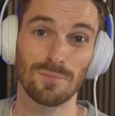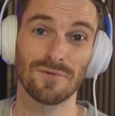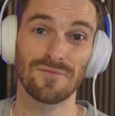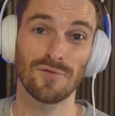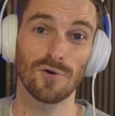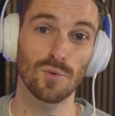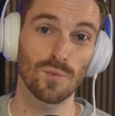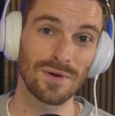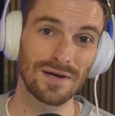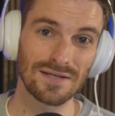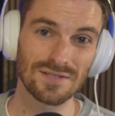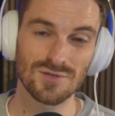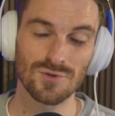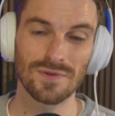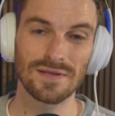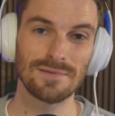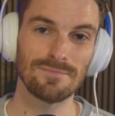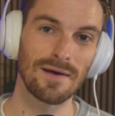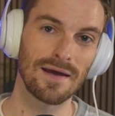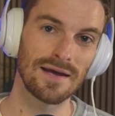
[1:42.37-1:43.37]
Now, before we get to
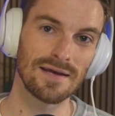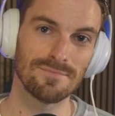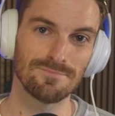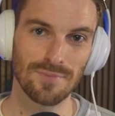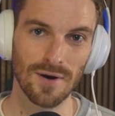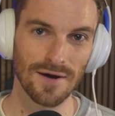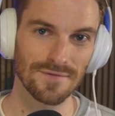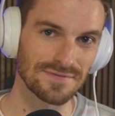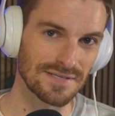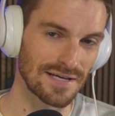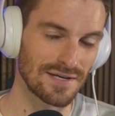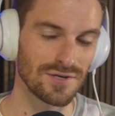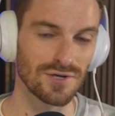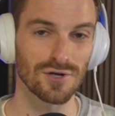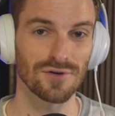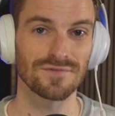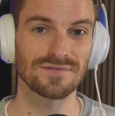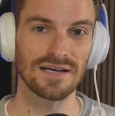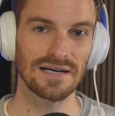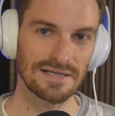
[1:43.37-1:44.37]
the main buffs and
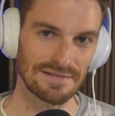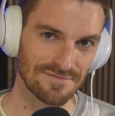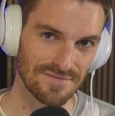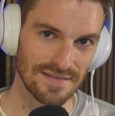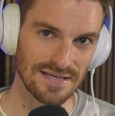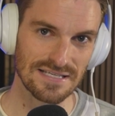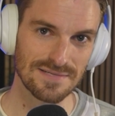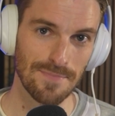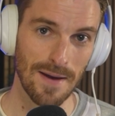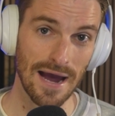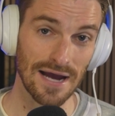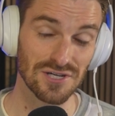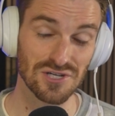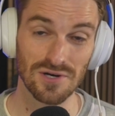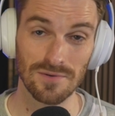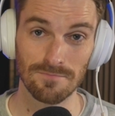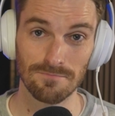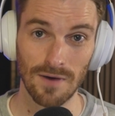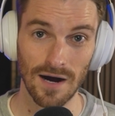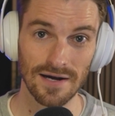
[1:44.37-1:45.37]
nerfs of this patch,
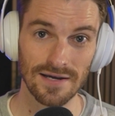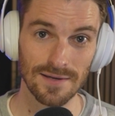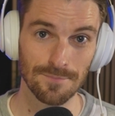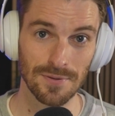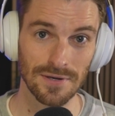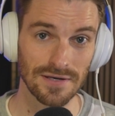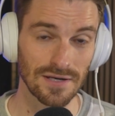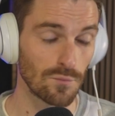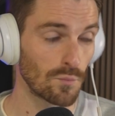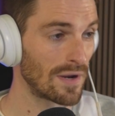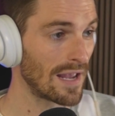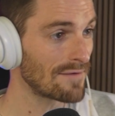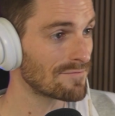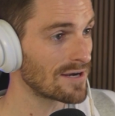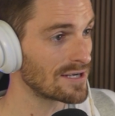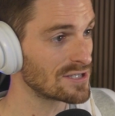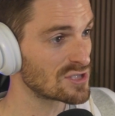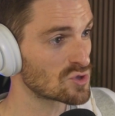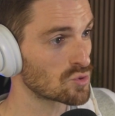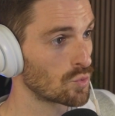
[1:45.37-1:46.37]
in my opinion, we have
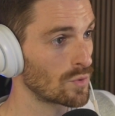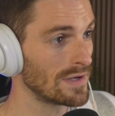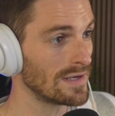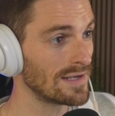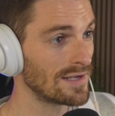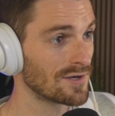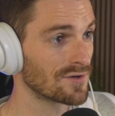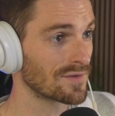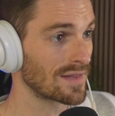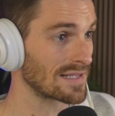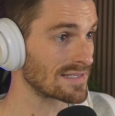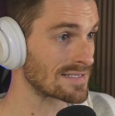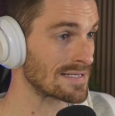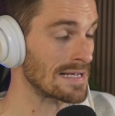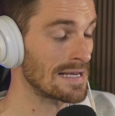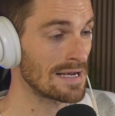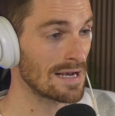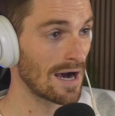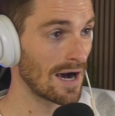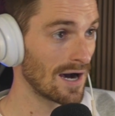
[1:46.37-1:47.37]
a tweet here that's
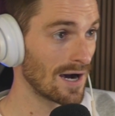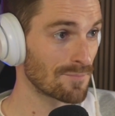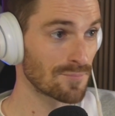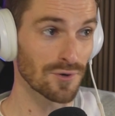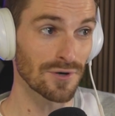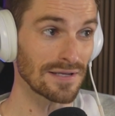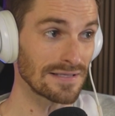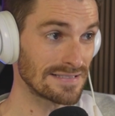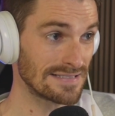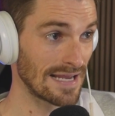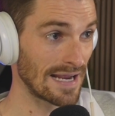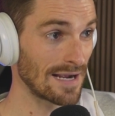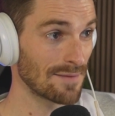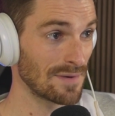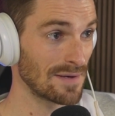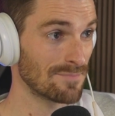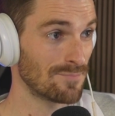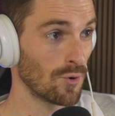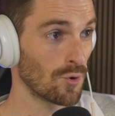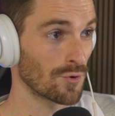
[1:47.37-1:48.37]
uh, pretty
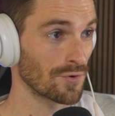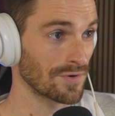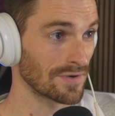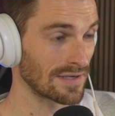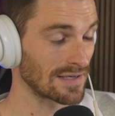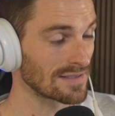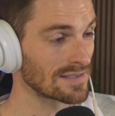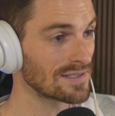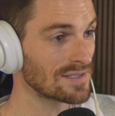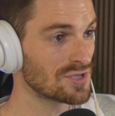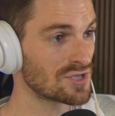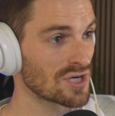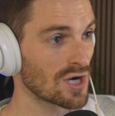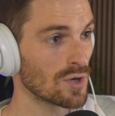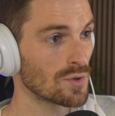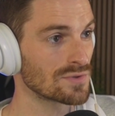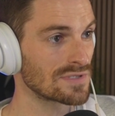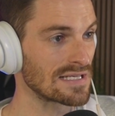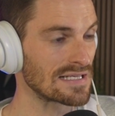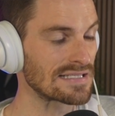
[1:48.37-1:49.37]
damn important. Glenn
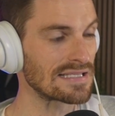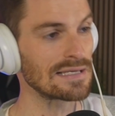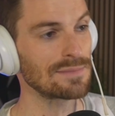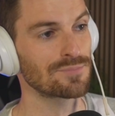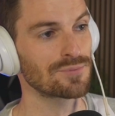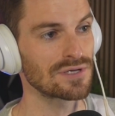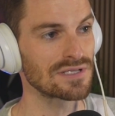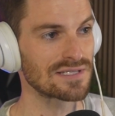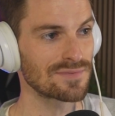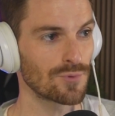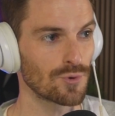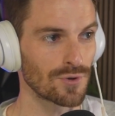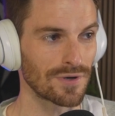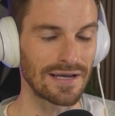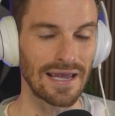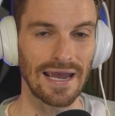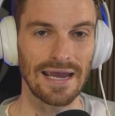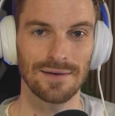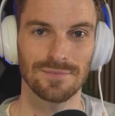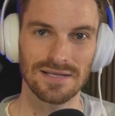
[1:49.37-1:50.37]
Jones is the principal
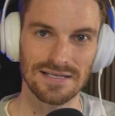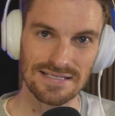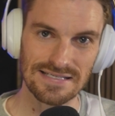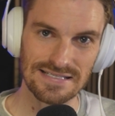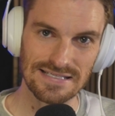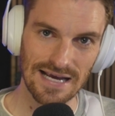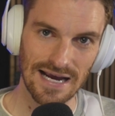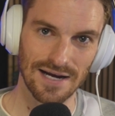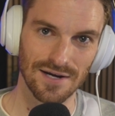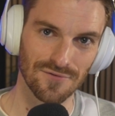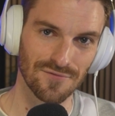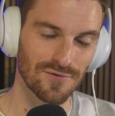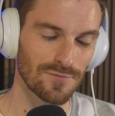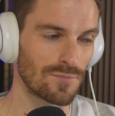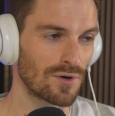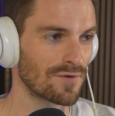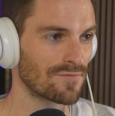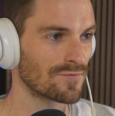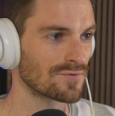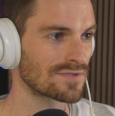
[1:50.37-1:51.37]
game designer for
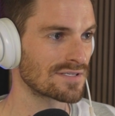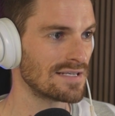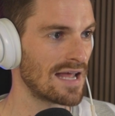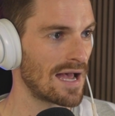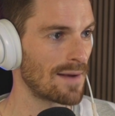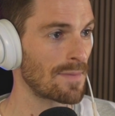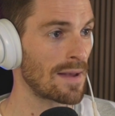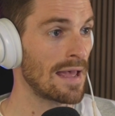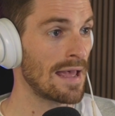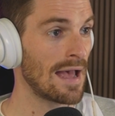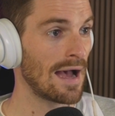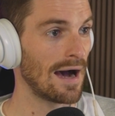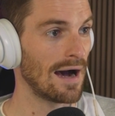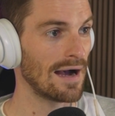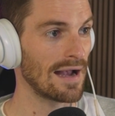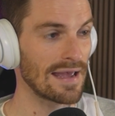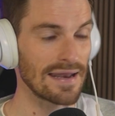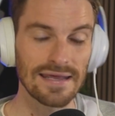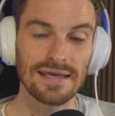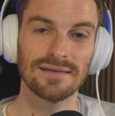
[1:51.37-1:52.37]
Marvel Snap, uh,
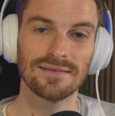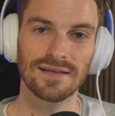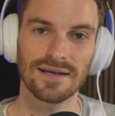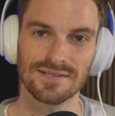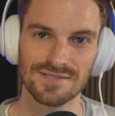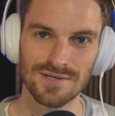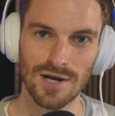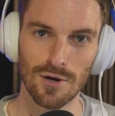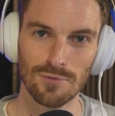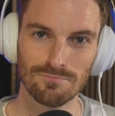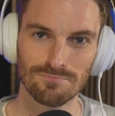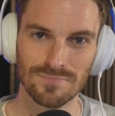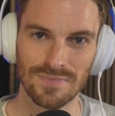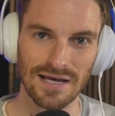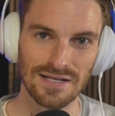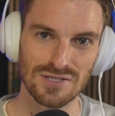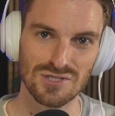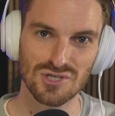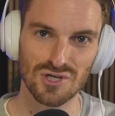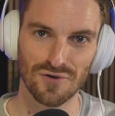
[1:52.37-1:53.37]
and he let us know
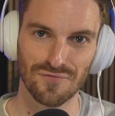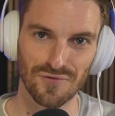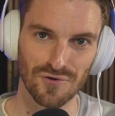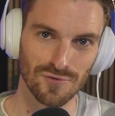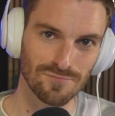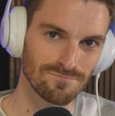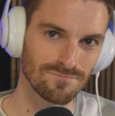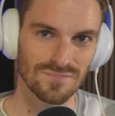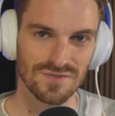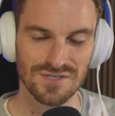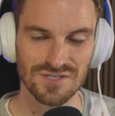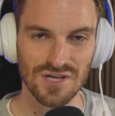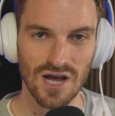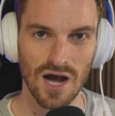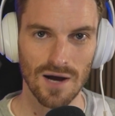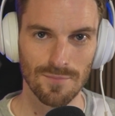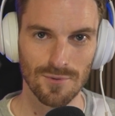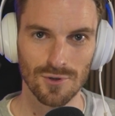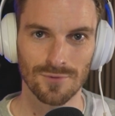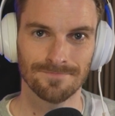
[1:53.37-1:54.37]
that Surfer,
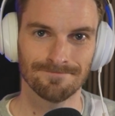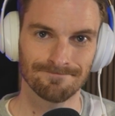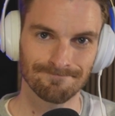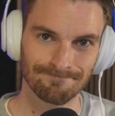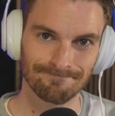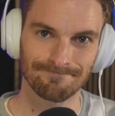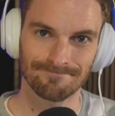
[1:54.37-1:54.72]
Zabu,